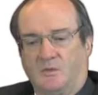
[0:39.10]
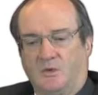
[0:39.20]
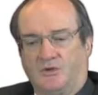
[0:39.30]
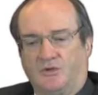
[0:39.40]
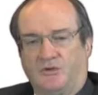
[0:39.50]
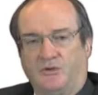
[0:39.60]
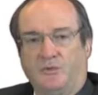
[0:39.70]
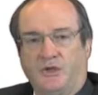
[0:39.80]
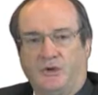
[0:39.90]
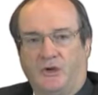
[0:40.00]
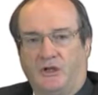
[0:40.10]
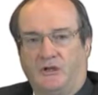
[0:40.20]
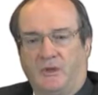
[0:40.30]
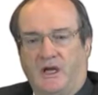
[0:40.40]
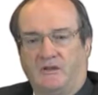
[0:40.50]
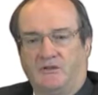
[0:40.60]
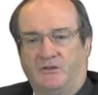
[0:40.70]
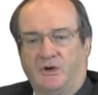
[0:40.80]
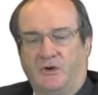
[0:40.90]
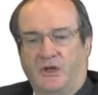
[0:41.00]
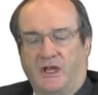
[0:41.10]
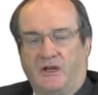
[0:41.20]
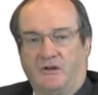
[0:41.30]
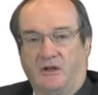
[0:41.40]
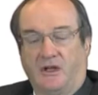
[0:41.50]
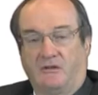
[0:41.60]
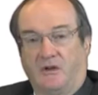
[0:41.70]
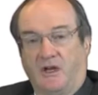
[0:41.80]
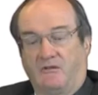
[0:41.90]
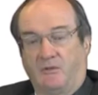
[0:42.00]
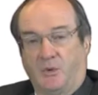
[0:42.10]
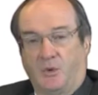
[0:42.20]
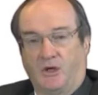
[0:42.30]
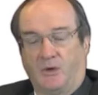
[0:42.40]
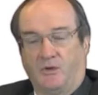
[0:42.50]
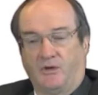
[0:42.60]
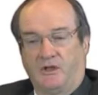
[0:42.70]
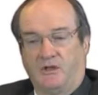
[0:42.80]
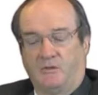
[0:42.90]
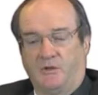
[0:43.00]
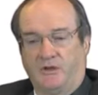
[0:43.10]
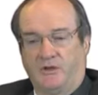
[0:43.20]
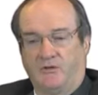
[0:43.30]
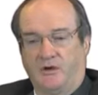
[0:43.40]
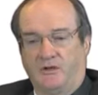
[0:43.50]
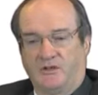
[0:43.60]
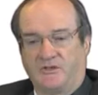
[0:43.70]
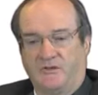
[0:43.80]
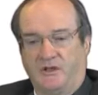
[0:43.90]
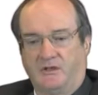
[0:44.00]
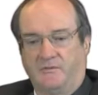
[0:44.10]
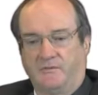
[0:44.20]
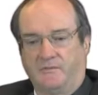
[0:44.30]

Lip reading: what should you be doing about your own accounting and reporting within your own sphere?